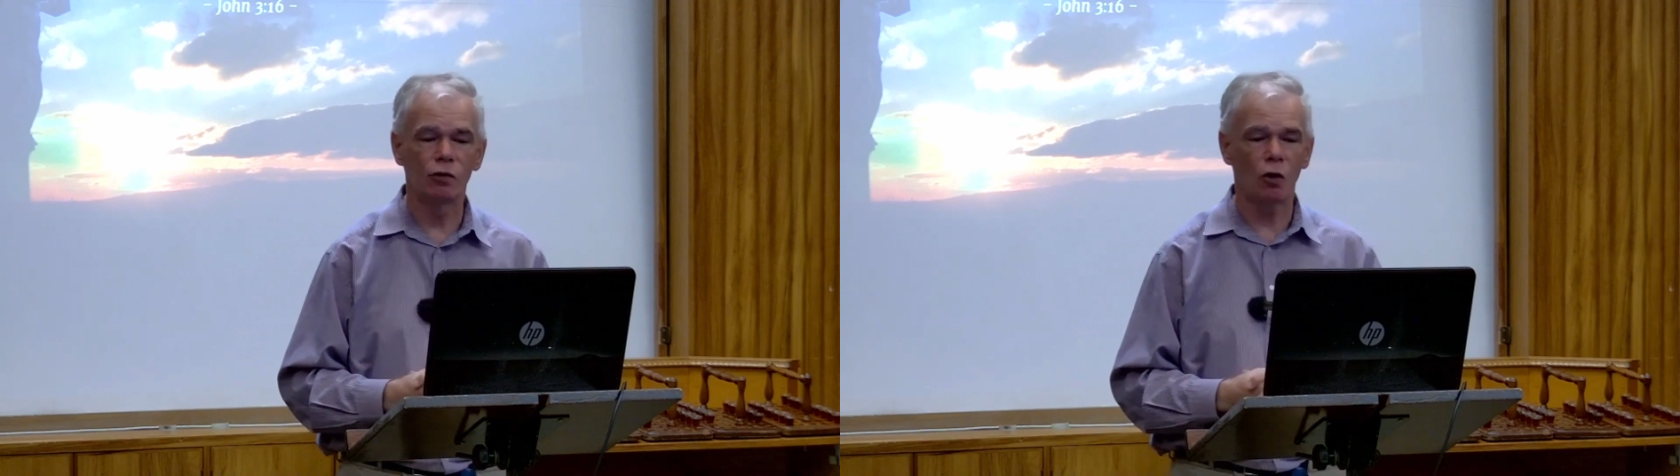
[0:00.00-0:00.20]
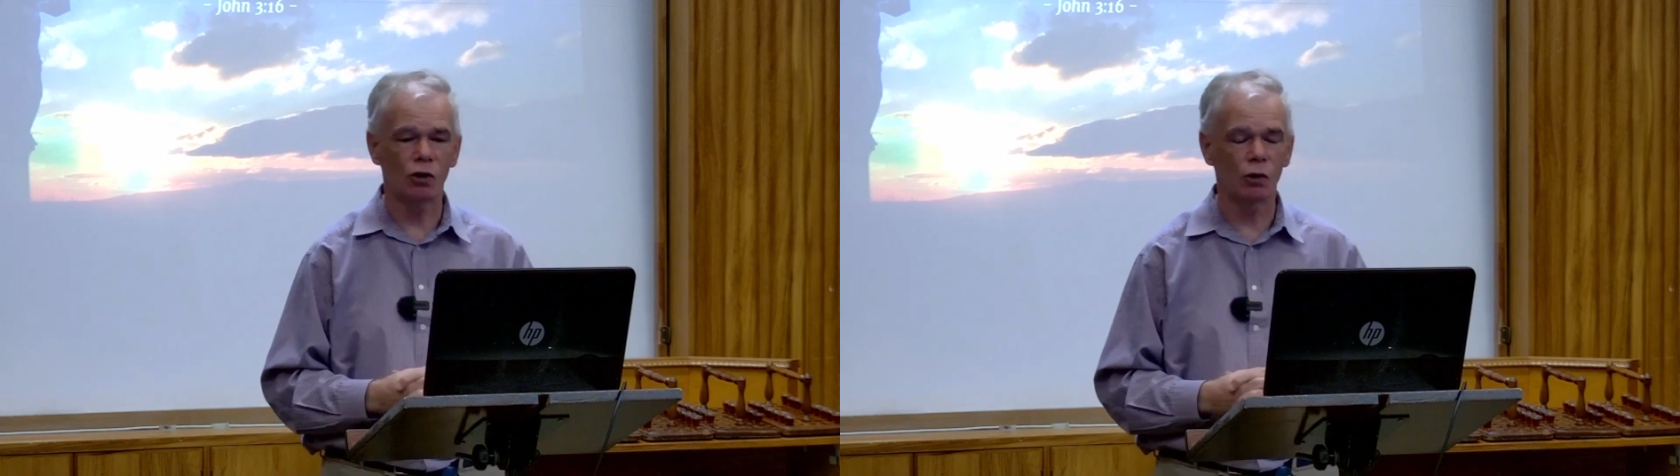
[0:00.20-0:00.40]

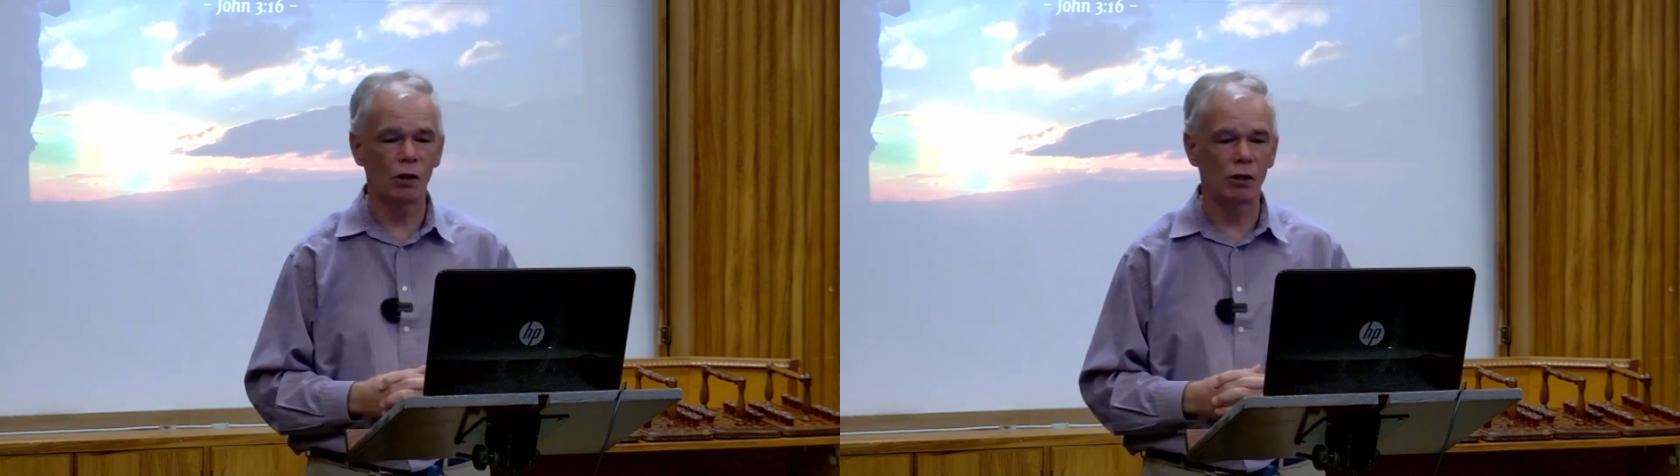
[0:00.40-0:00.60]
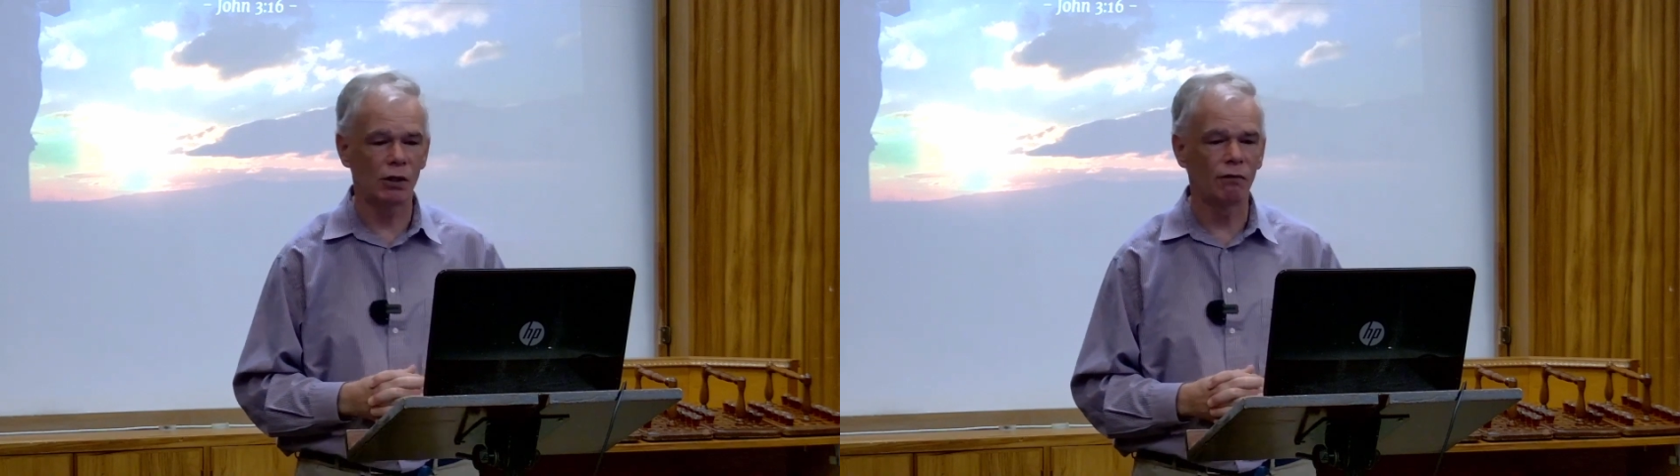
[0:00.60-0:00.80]

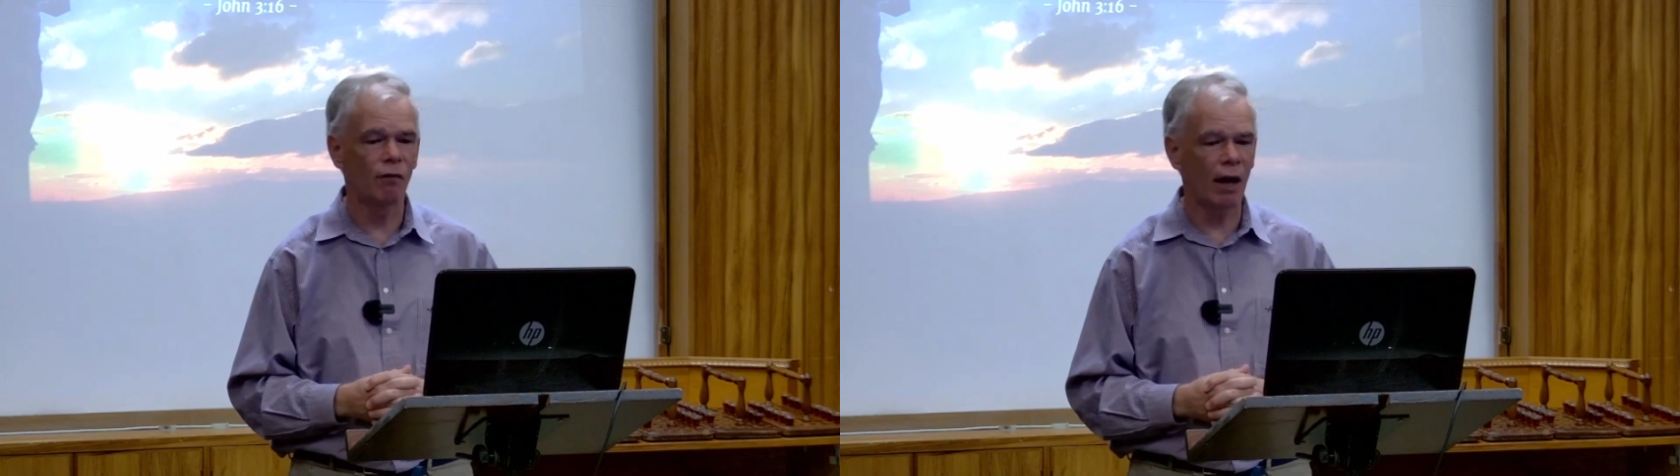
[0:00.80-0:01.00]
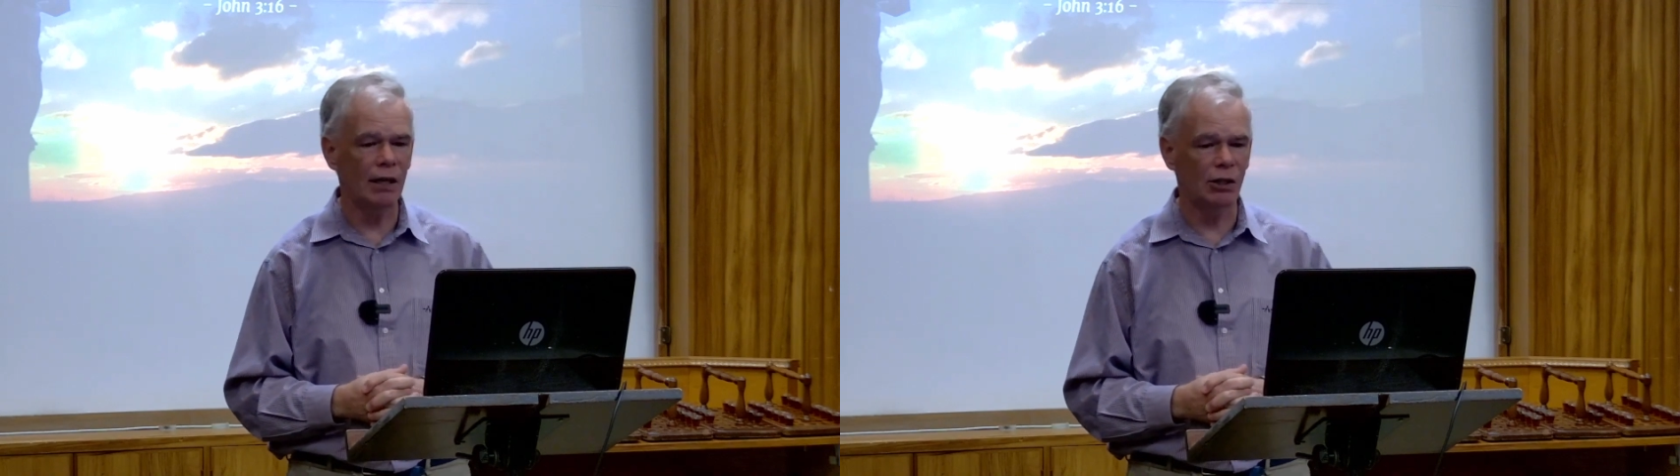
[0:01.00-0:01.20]
Joshua's
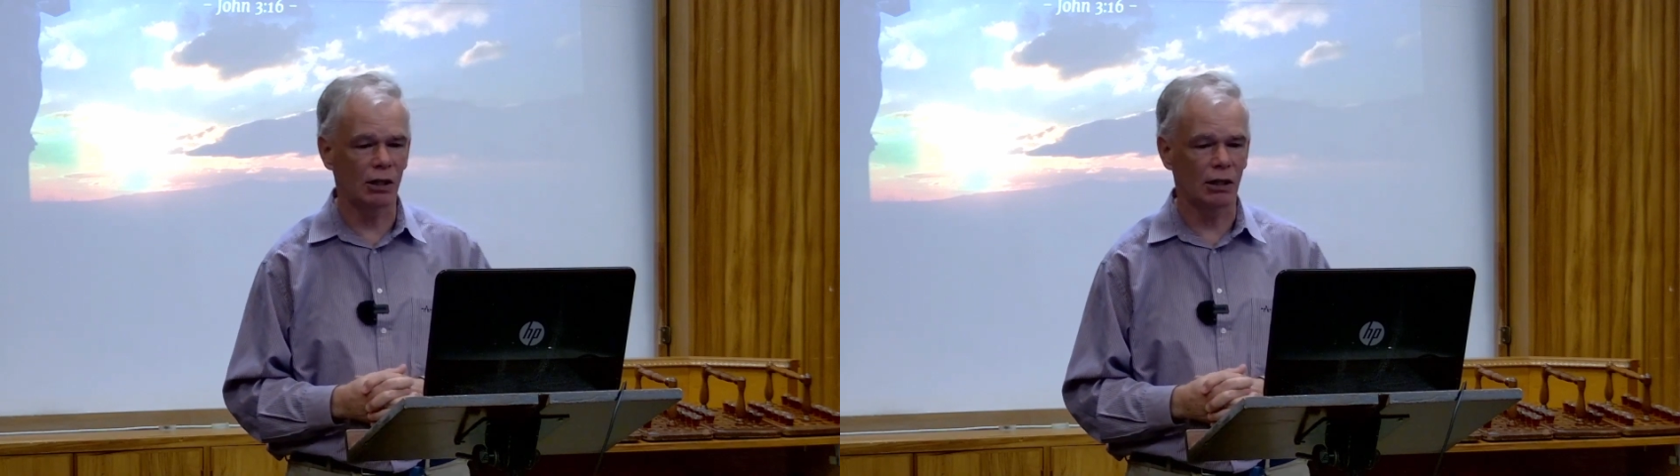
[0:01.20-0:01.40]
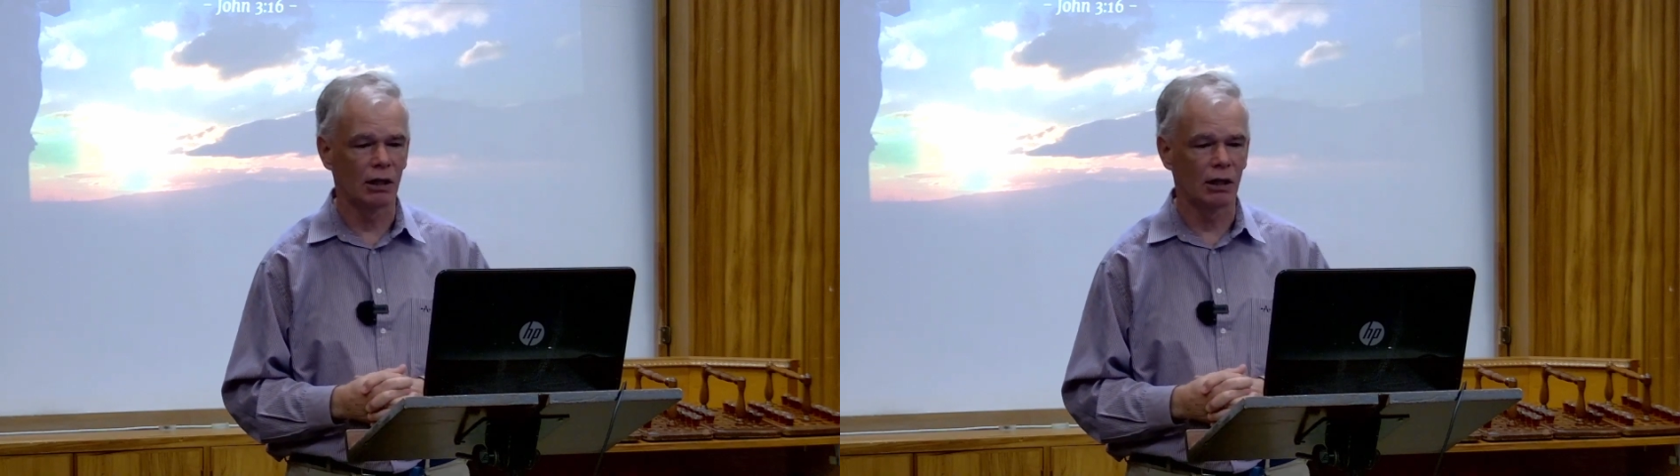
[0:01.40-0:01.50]
invasion.